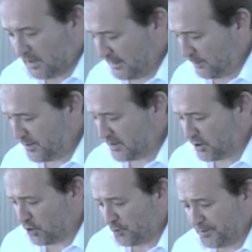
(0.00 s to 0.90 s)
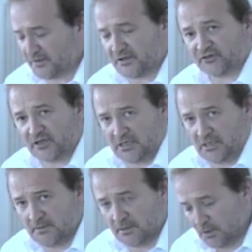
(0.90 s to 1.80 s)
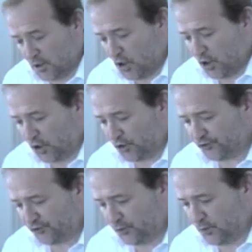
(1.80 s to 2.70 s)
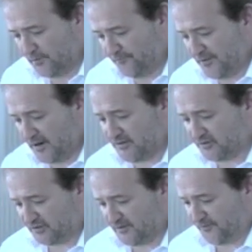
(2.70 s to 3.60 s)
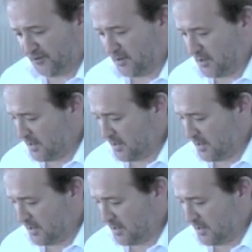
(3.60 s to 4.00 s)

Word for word: Now we can copy this key onto various different